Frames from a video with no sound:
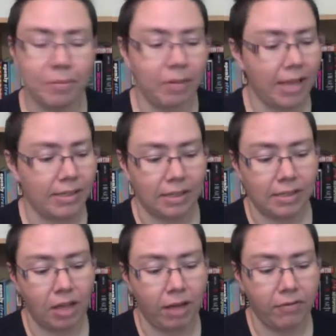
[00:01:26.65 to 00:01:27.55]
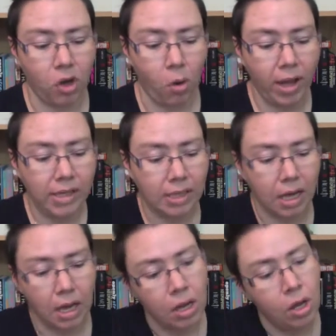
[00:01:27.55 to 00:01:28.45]
plastic. Still have no
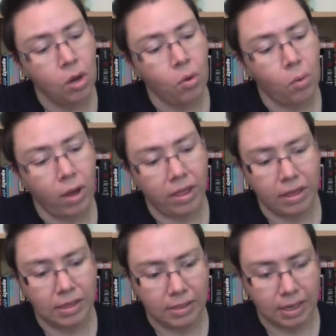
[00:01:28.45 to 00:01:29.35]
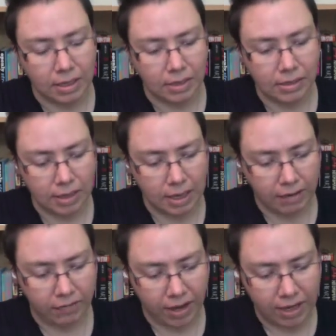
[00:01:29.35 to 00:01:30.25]
idea what this is, and
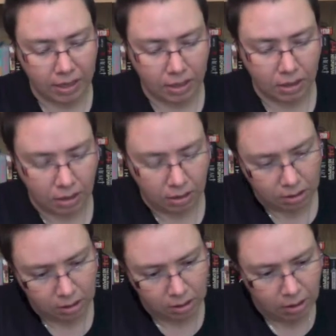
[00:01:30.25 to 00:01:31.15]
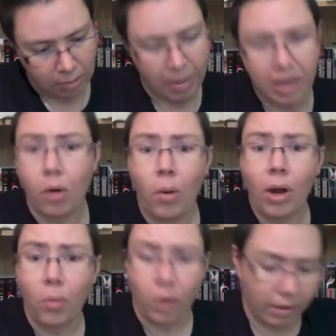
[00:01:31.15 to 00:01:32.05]
if I can make quick
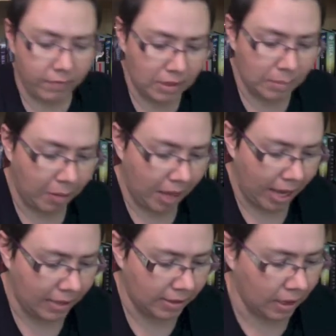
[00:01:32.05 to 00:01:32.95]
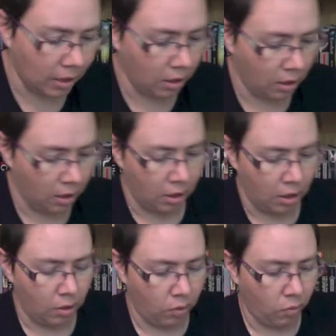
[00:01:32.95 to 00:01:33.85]
work of this plastic,
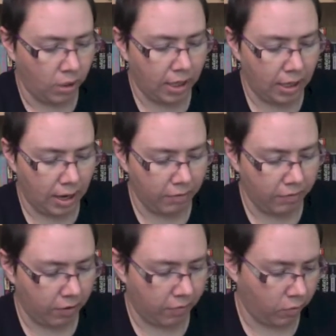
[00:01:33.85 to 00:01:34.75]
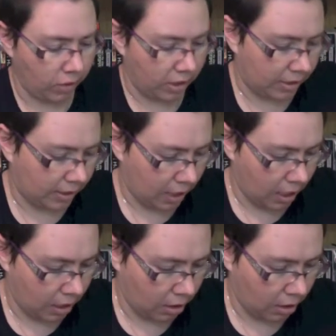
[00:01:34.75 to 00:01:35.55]
we'll get it out for everyone to see.